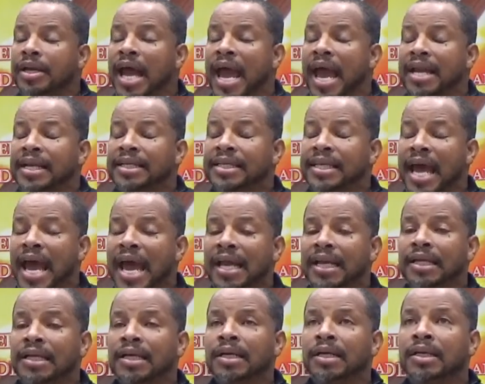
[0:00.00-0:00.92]
that
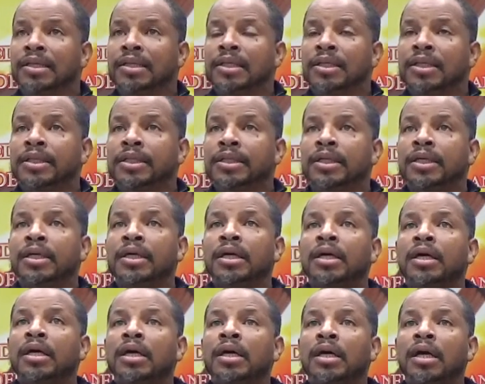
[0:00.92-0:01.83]
that
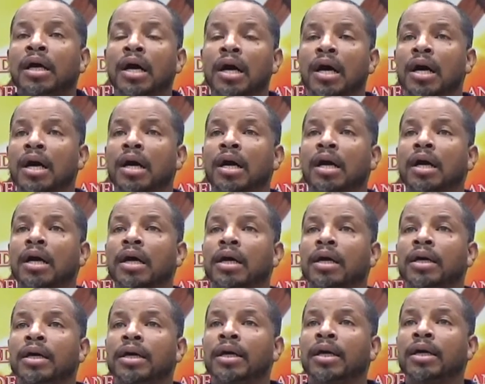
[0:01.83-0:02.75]

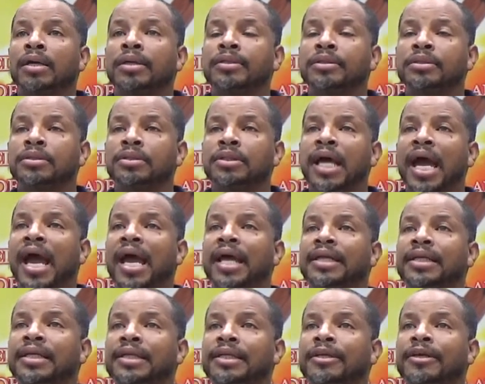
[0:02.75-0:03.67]
oh,
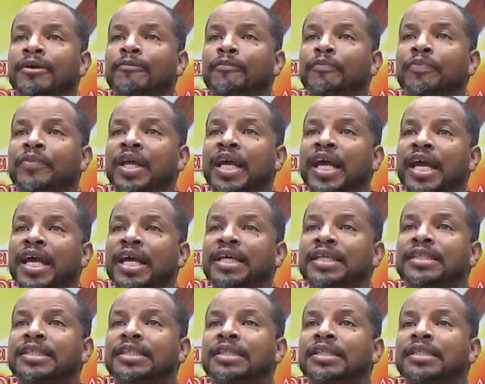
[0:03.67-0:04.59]
that
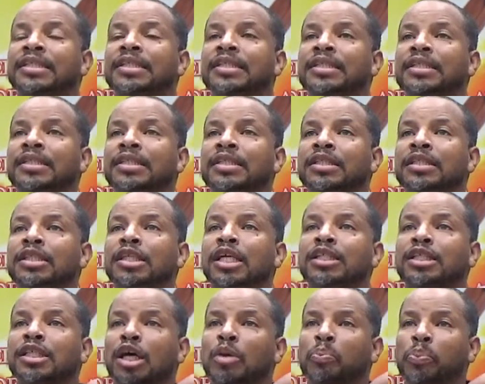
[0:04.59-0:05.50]
is the
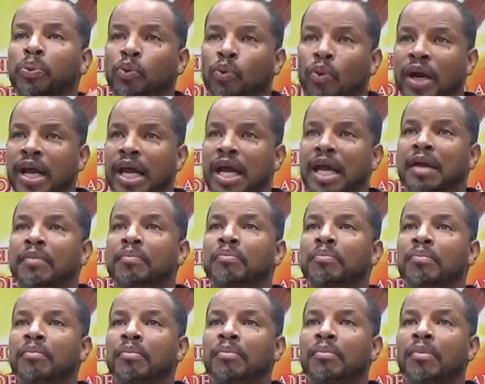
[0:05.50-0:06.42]

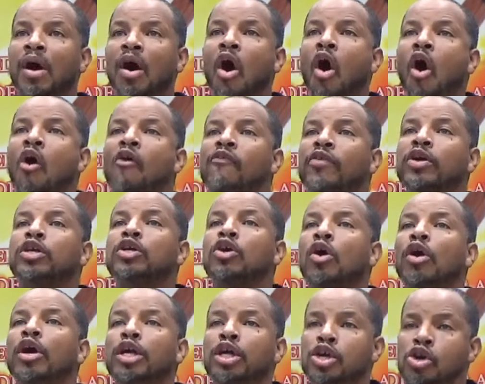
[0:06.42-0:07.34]
supreme over
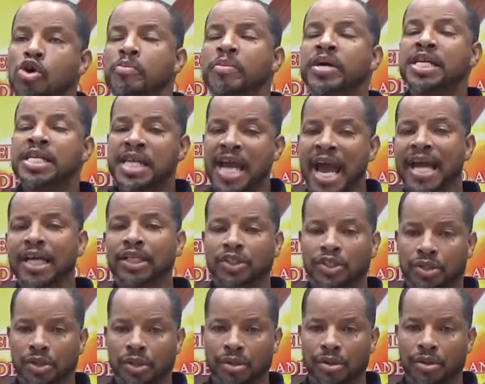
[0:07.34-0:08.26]
your human
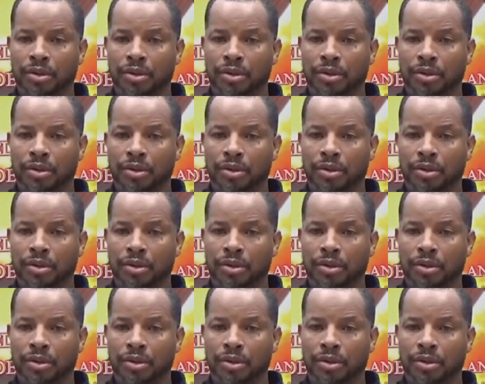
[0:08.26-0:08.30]
nature.